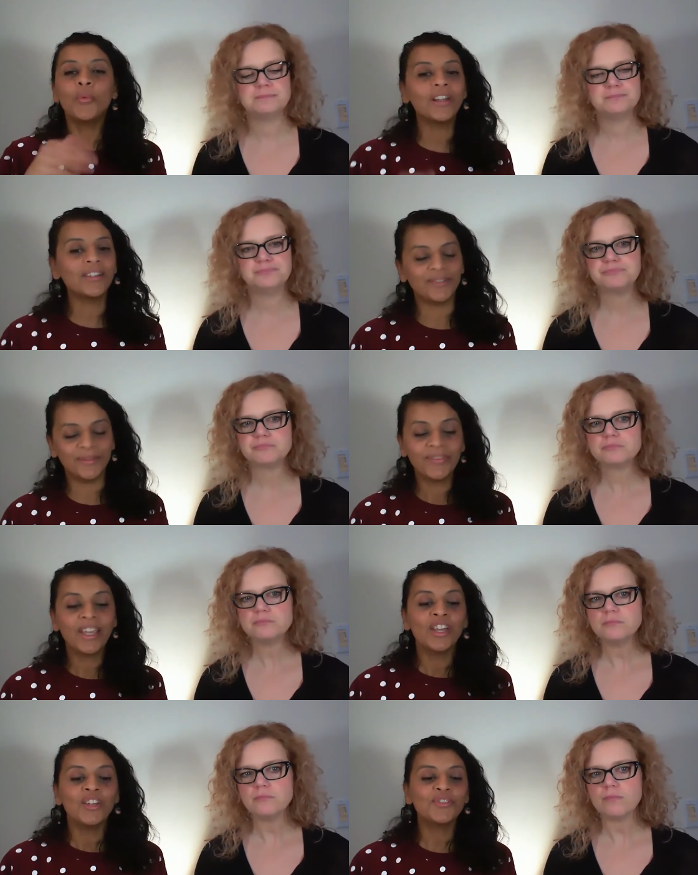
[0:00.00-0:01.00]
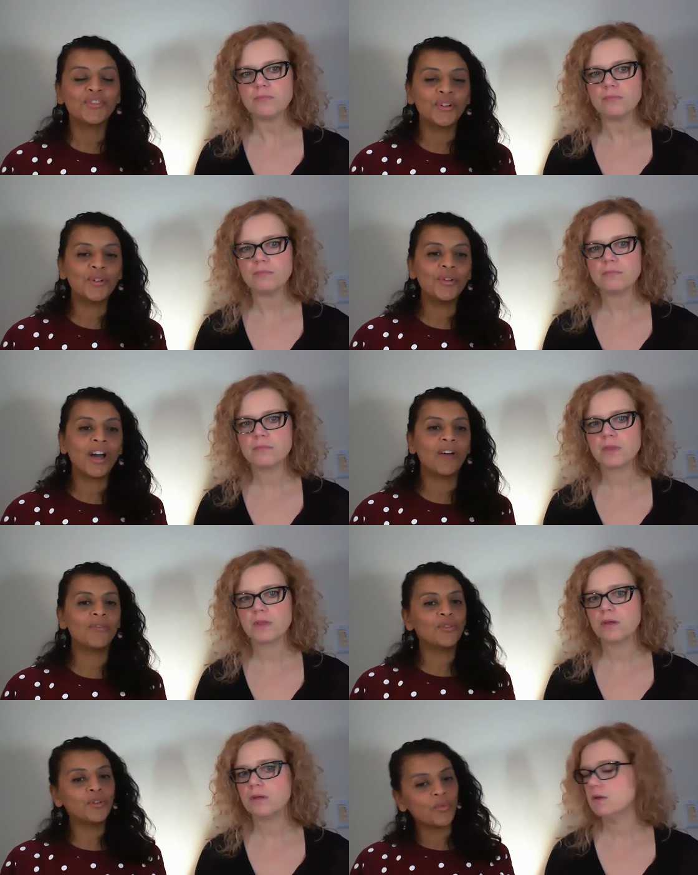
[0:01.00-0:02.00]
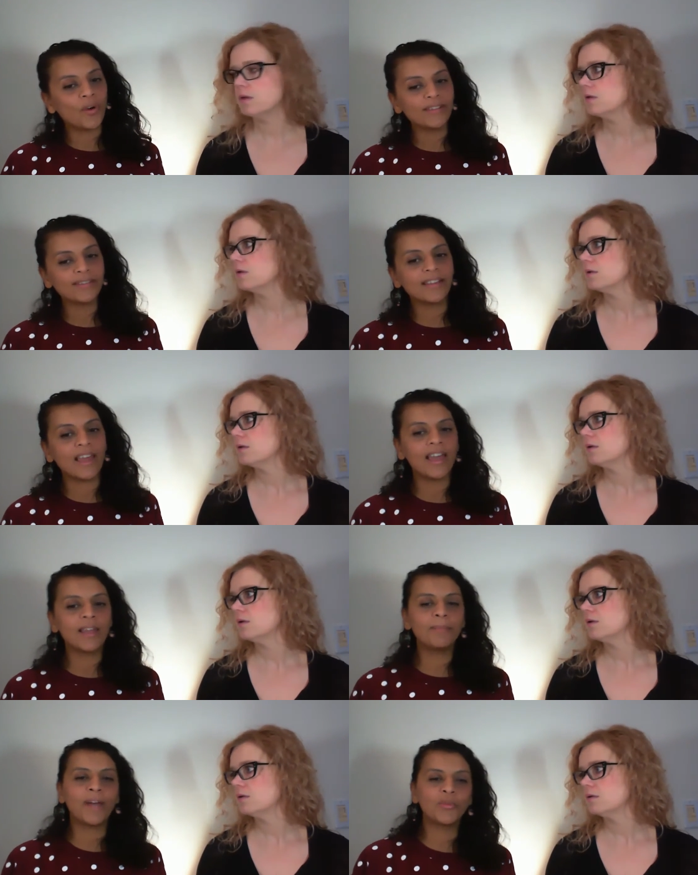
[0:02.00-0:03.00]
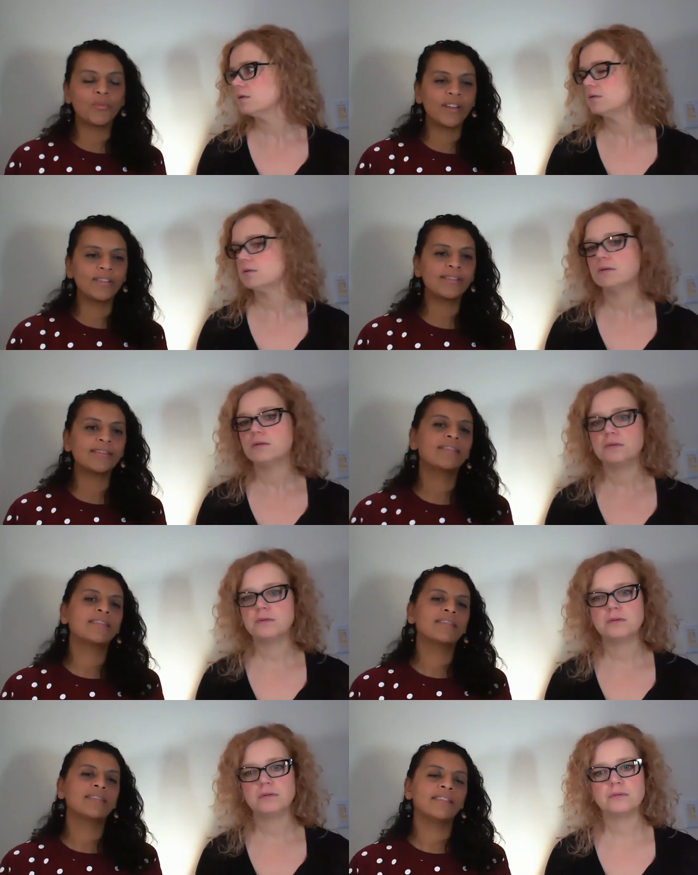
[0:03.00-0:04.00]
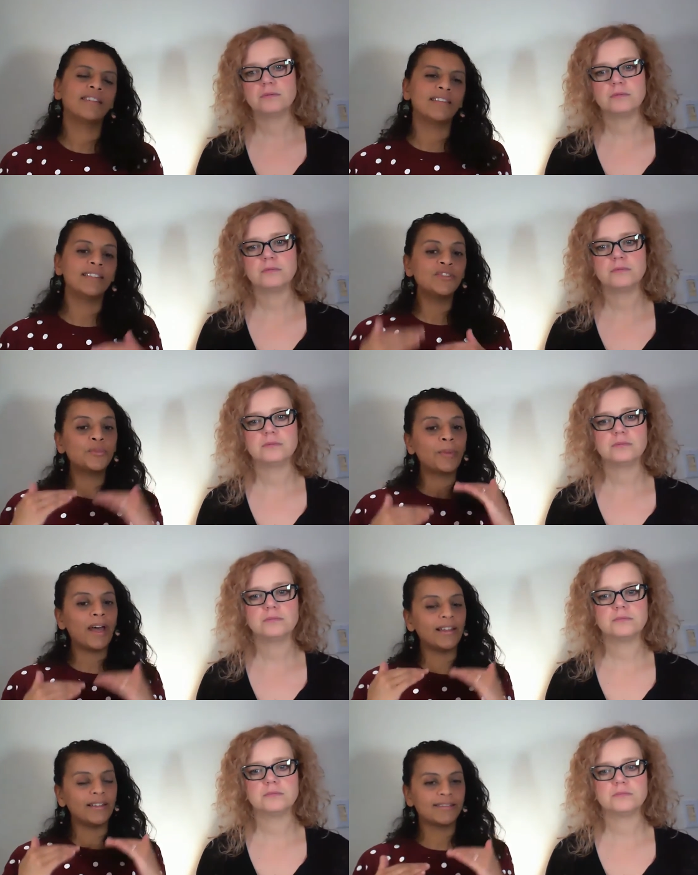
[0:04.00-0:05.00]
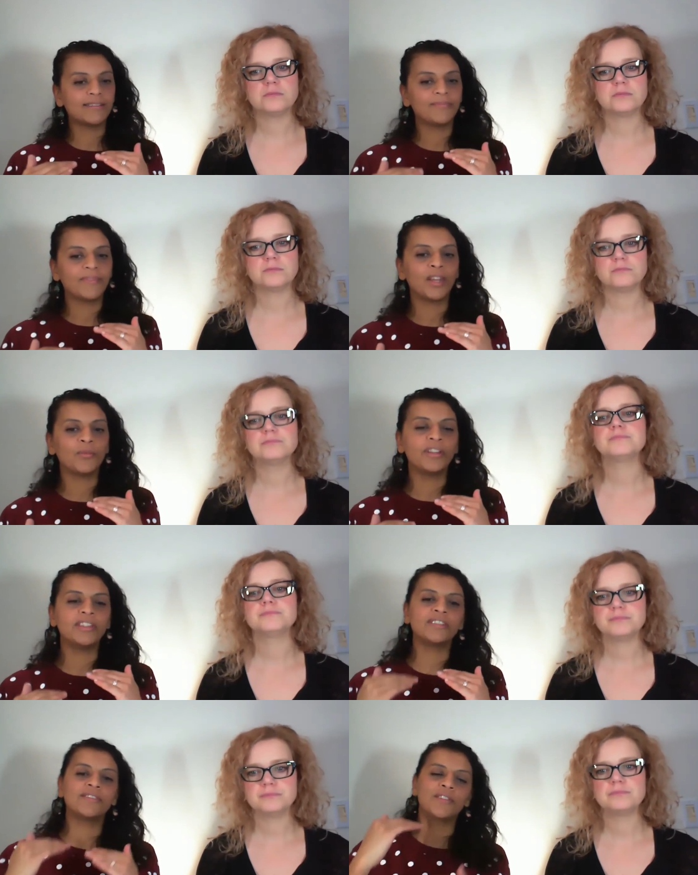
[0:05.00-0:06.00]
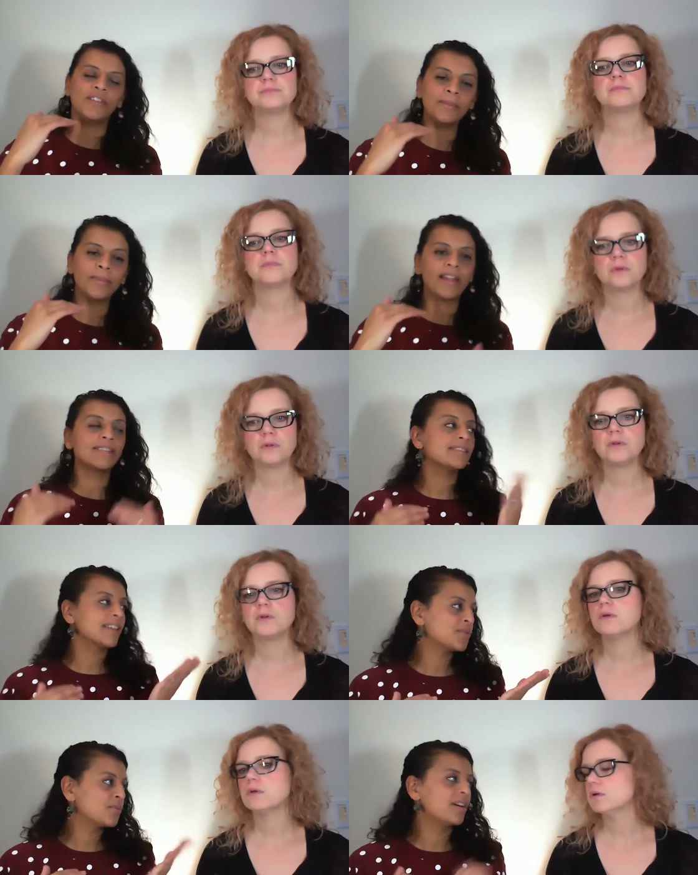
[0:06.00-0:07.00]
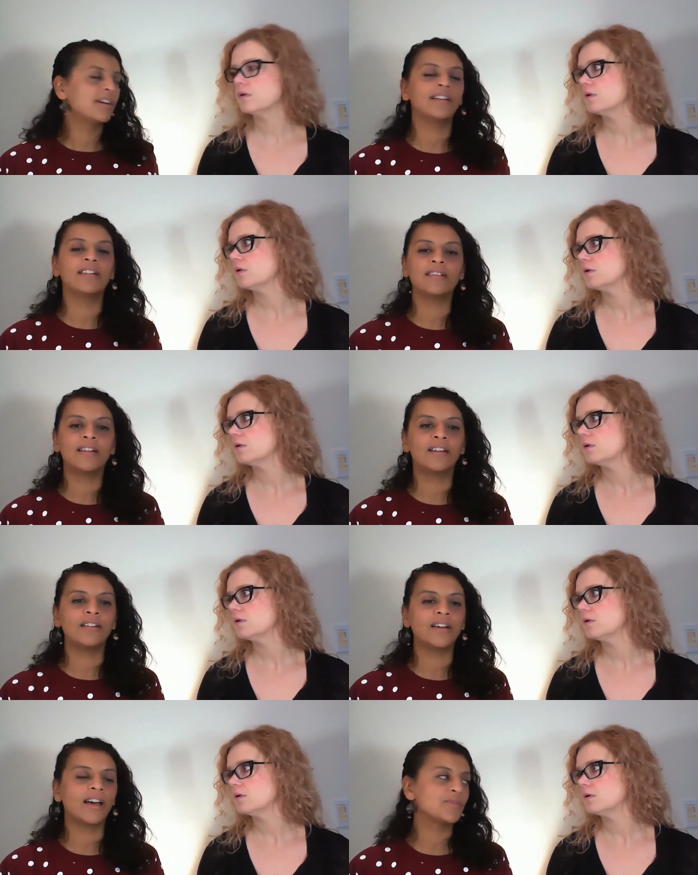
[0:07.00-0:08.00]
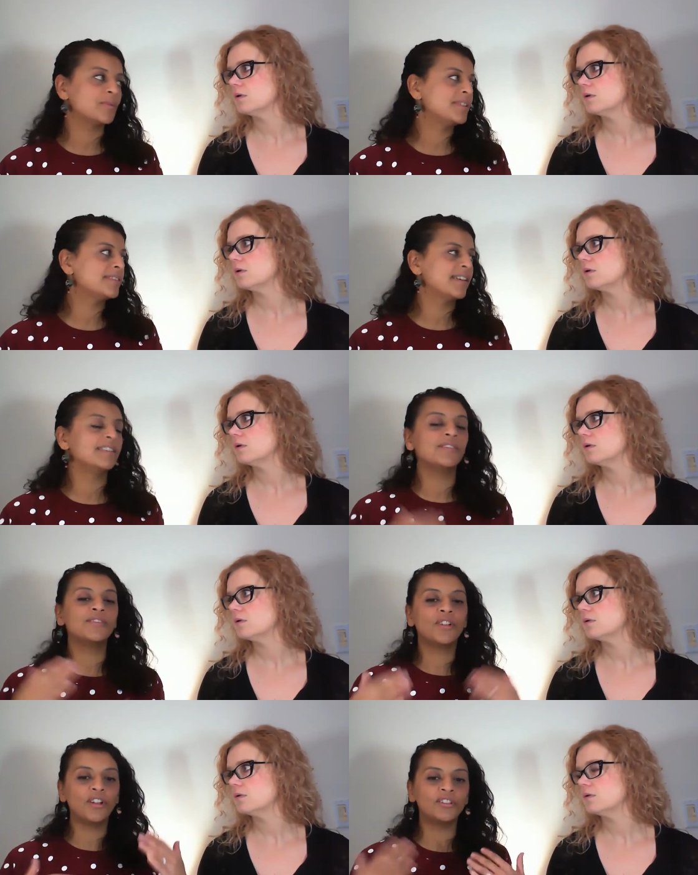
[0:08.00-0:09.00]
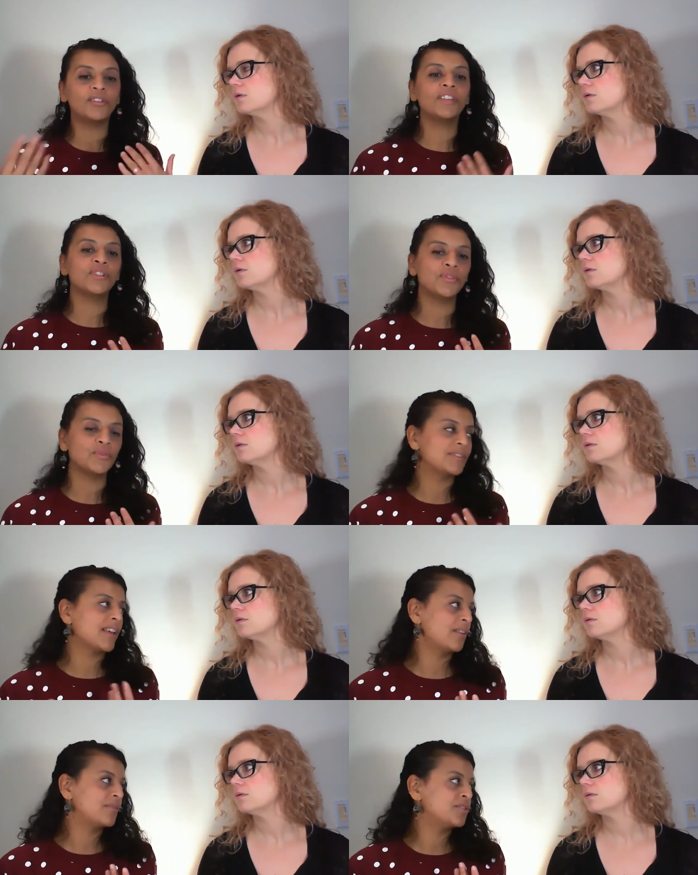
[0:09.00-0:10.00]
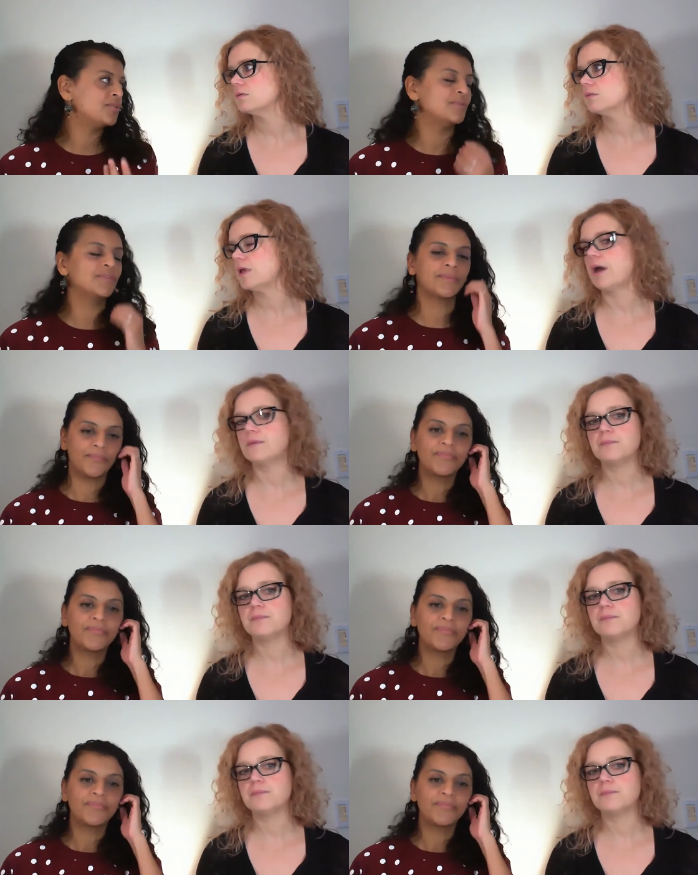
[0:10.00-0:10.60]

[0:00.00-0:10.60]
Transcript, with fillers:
Speaker 1: whatever. So you have good ones and bad ones that needs to balance. And when there is an imbalance, that's where, uh, as Robin said, there is a lot of issues, health issues. Yeah.